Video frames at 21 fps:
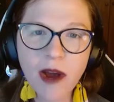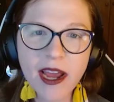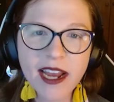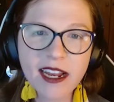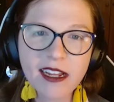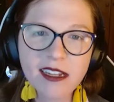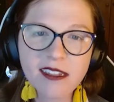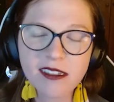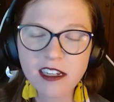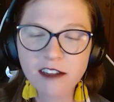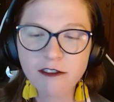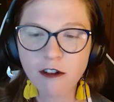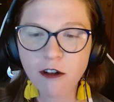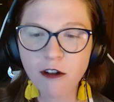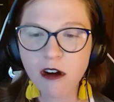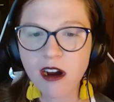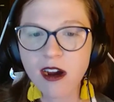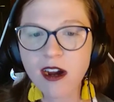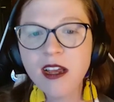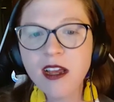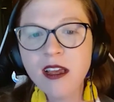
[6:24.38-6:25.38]
easy
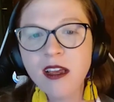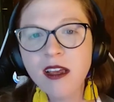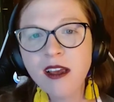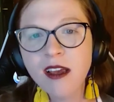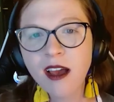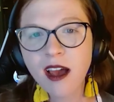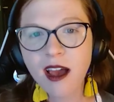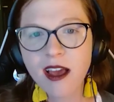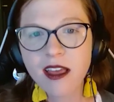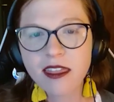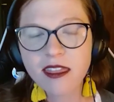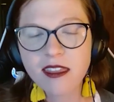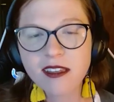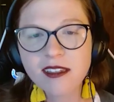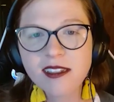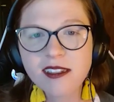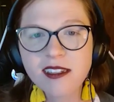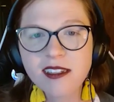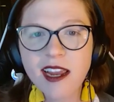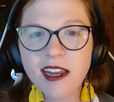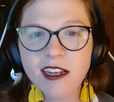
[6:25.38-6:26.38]
for the
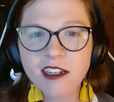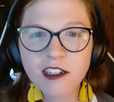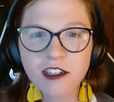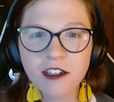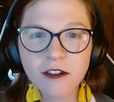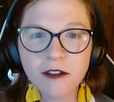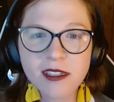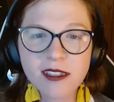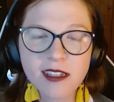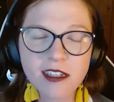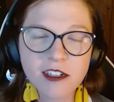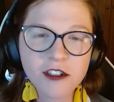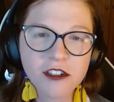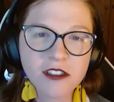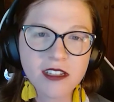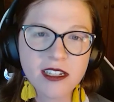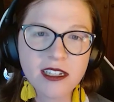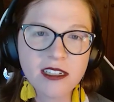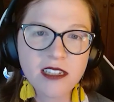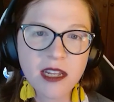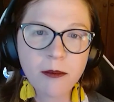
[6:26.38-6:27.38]
state to
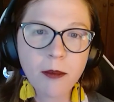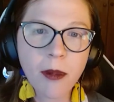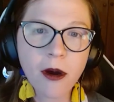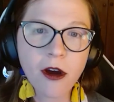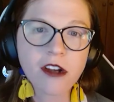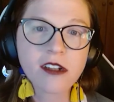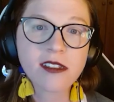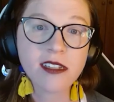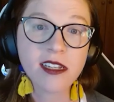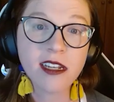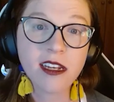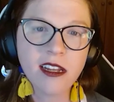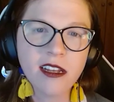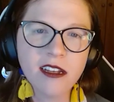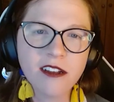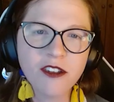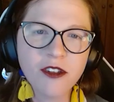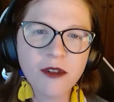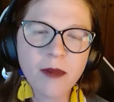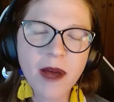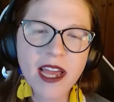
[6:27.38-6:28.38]
essentially deperson
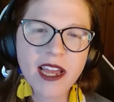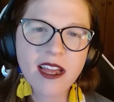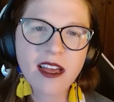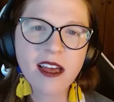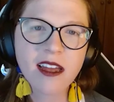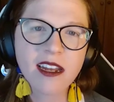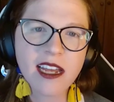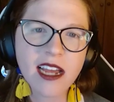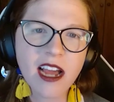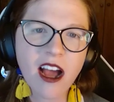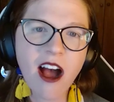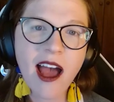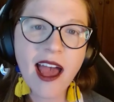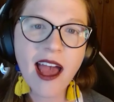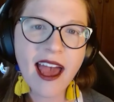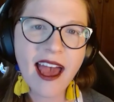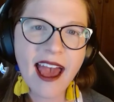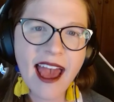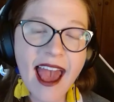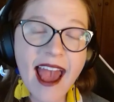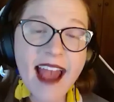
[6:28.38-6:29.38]
you by cutting
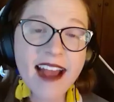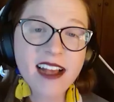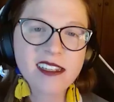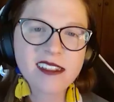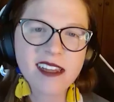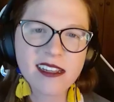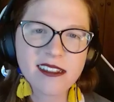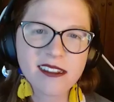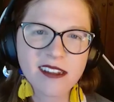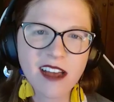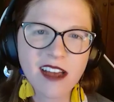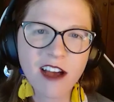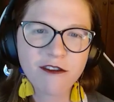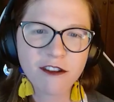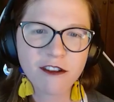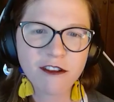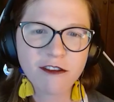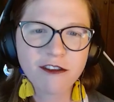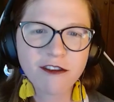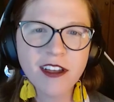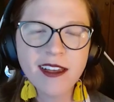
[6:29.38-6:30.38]
access off
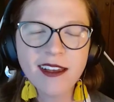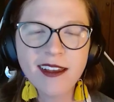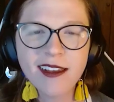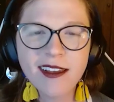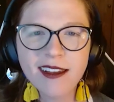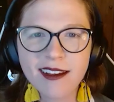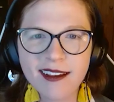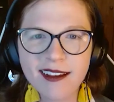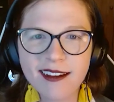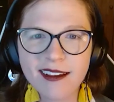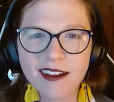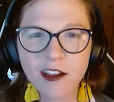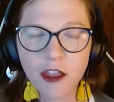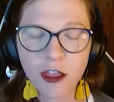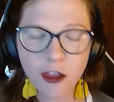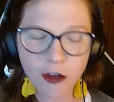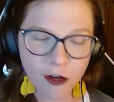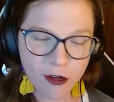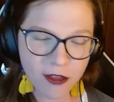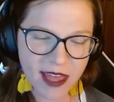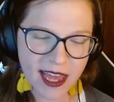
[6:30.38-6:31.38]
of
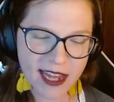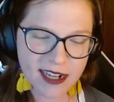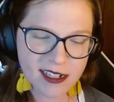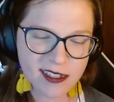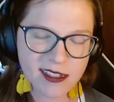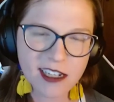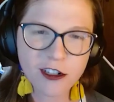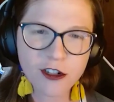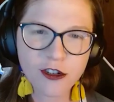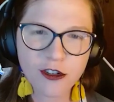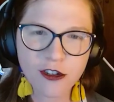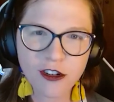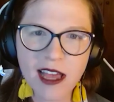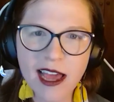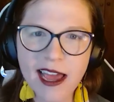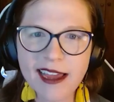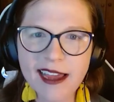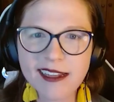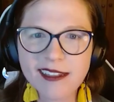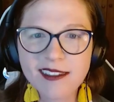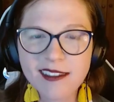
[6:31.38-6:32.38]
through that
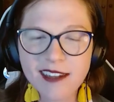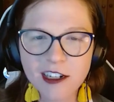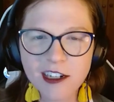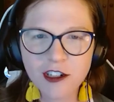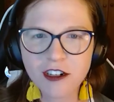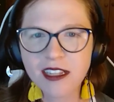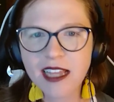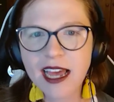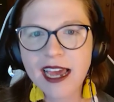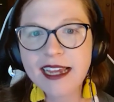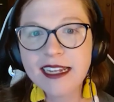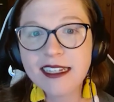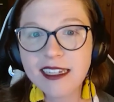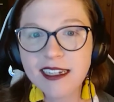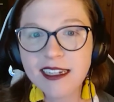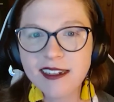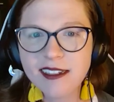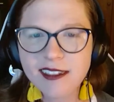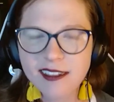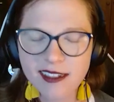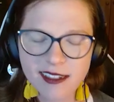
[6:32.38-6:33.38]
centralized digital
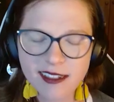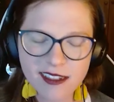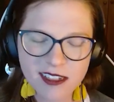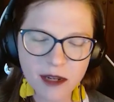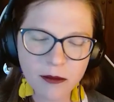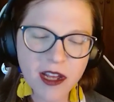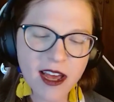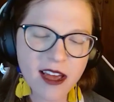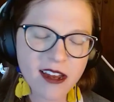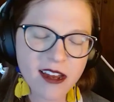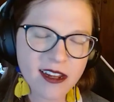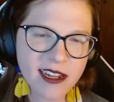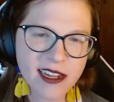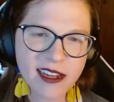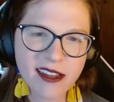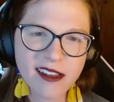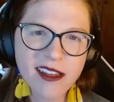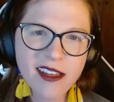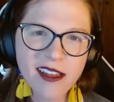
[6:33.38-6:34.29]
ID system, cutting